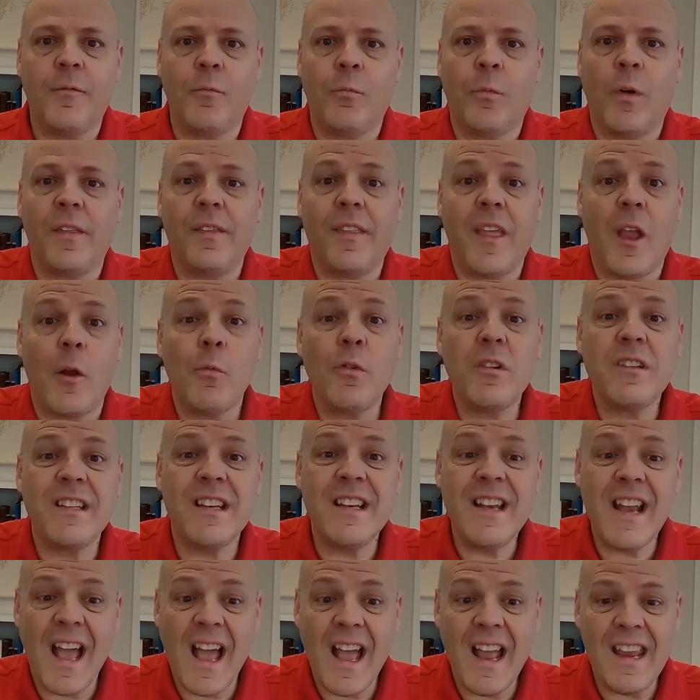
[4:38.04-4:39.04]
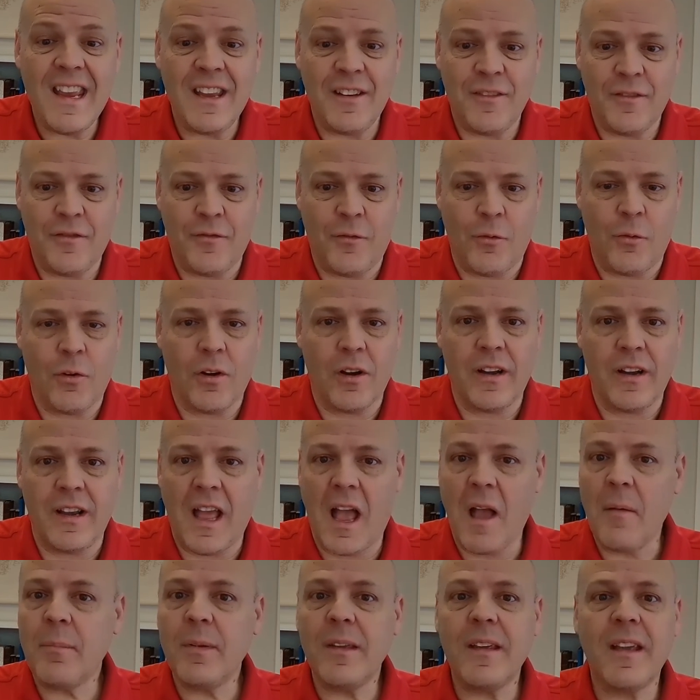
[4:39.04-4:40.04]
what they were denying for,
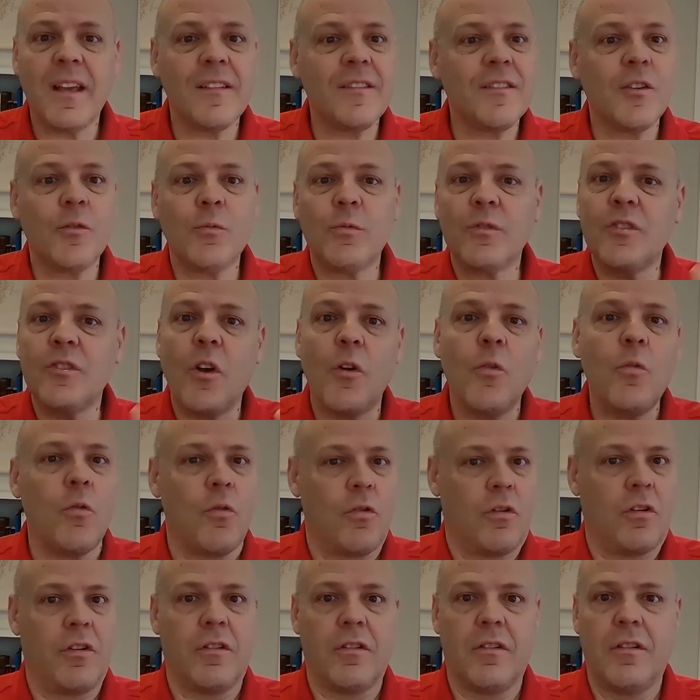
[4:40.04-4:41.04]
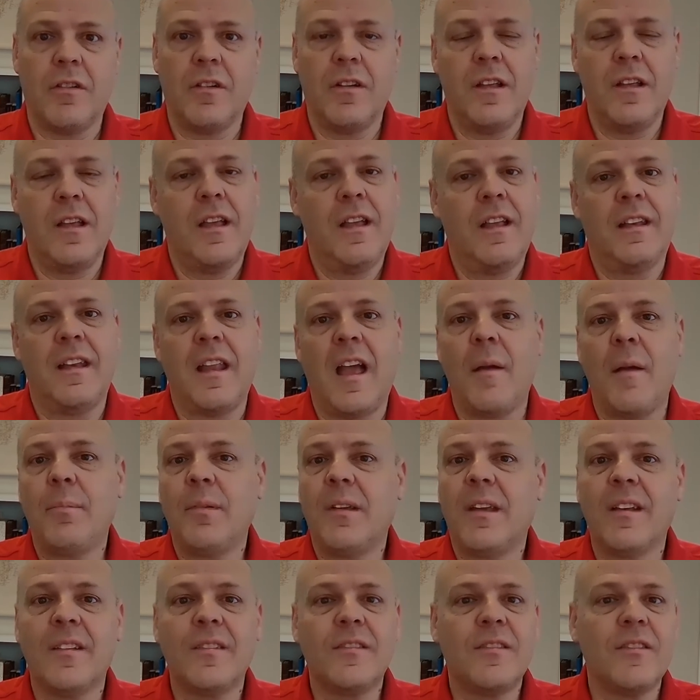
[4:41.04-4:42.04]
not because there was no order, not
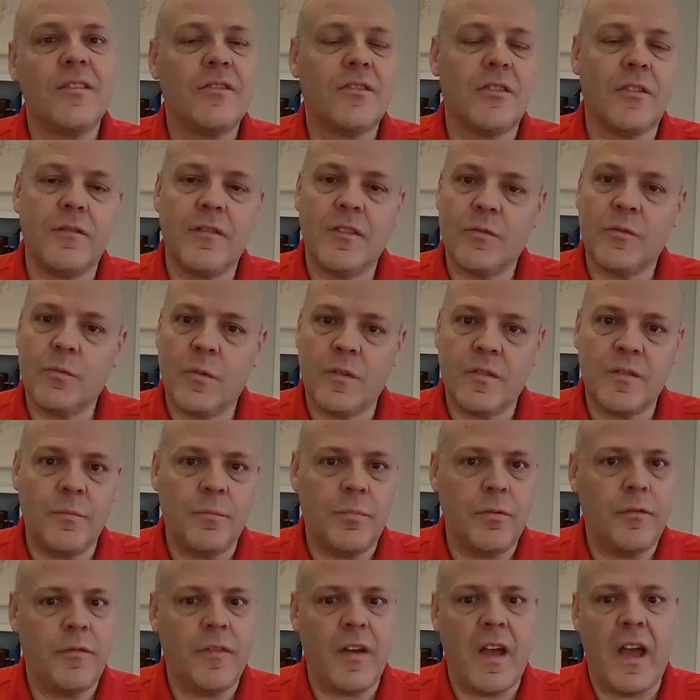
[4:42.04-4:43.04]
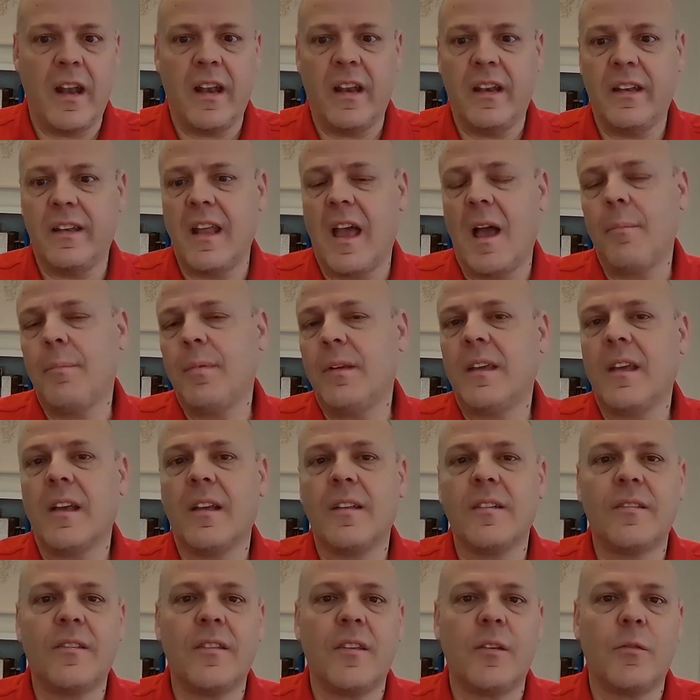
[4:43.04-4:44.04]
because the service wasn't provided, not
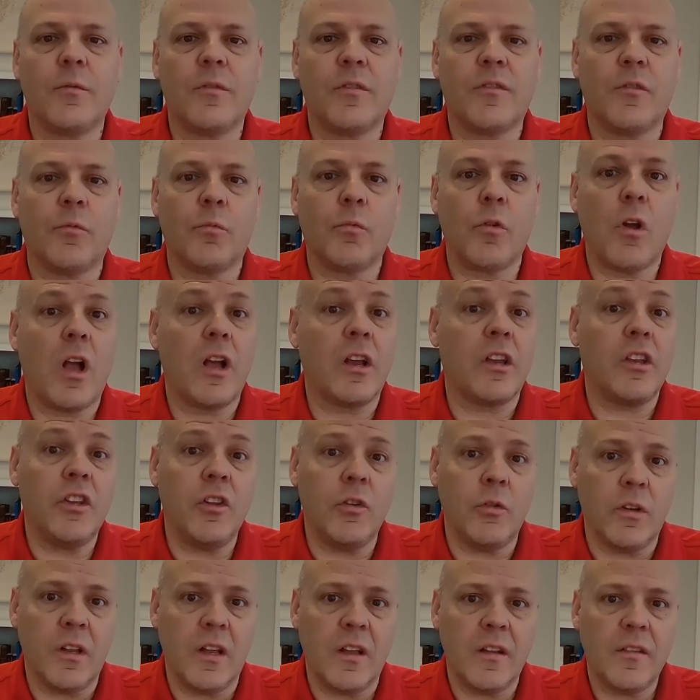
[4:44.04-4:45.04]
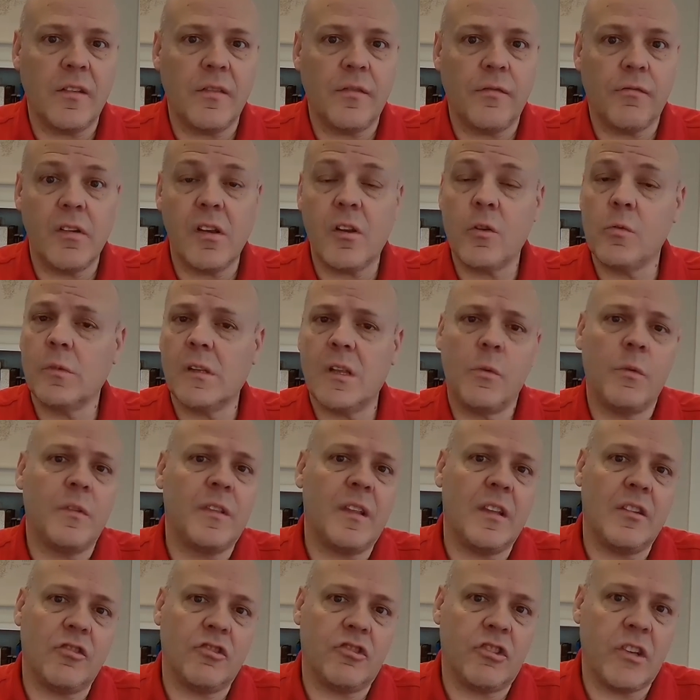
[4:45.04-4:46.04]
because there was the wrong units. Frequently with
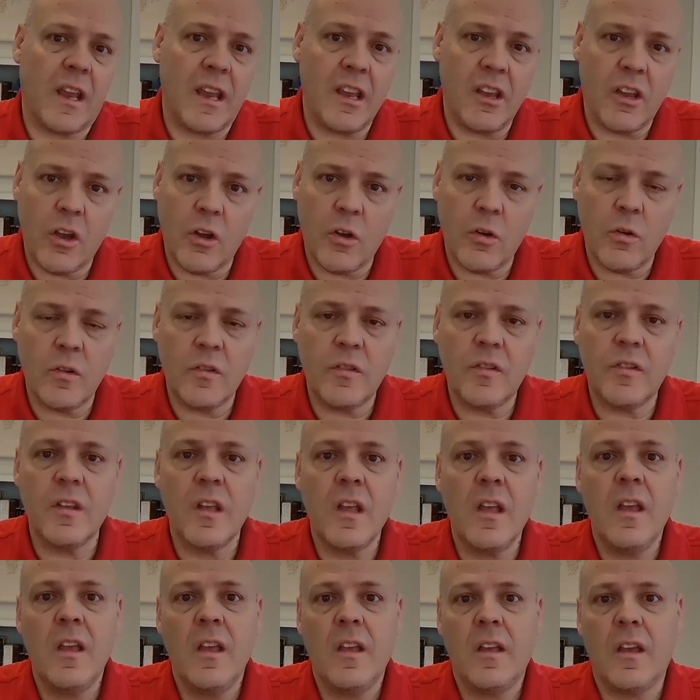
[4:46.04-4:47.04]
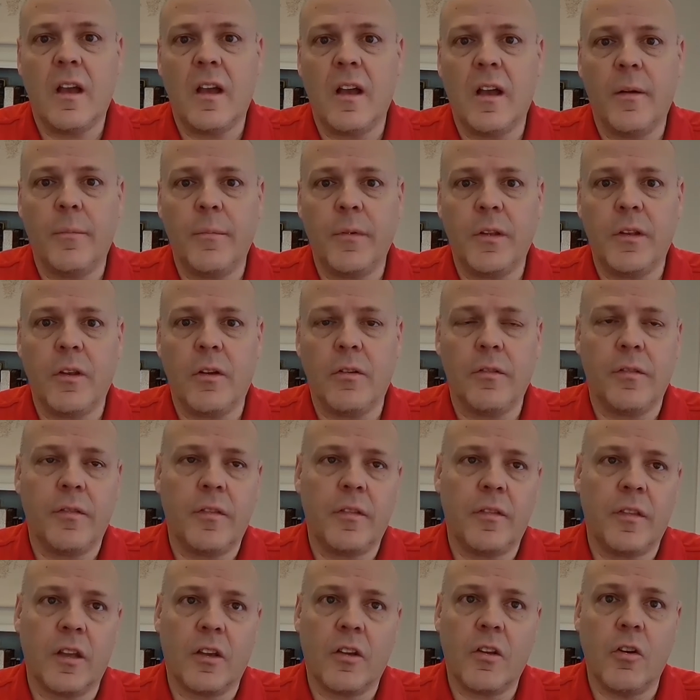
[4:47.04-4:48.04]
these J codes,
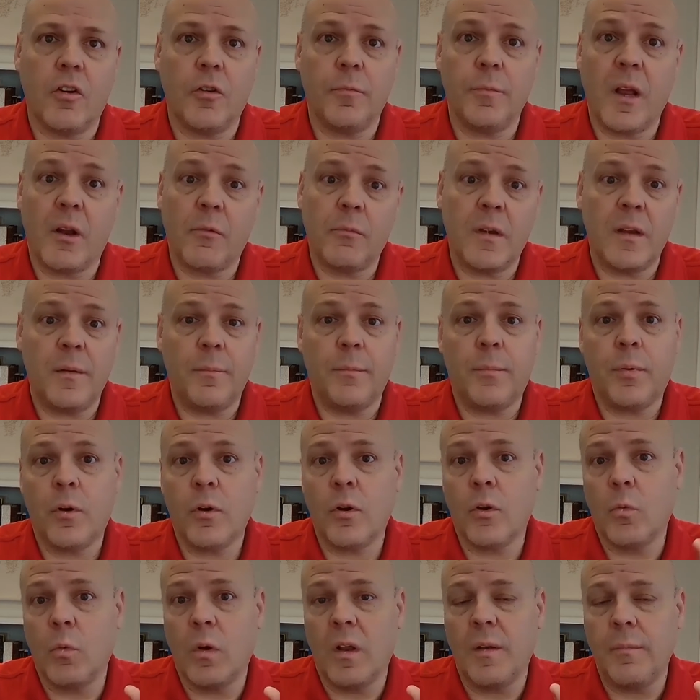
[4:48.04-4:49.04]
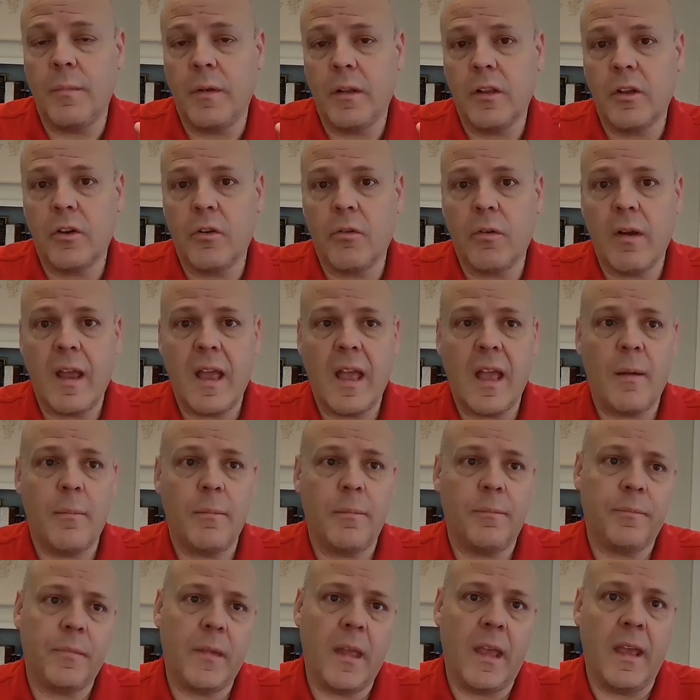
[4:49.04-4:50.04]
the code might read per 1
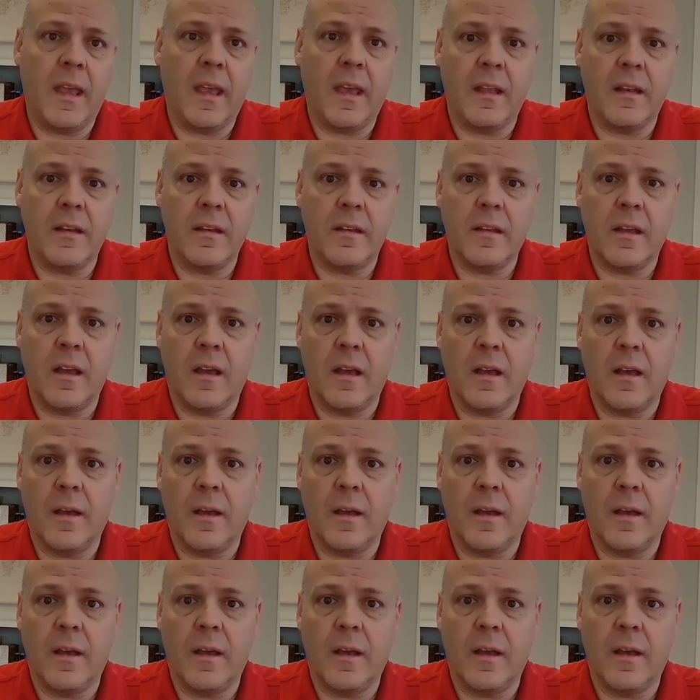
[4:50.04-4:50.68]
milligram, and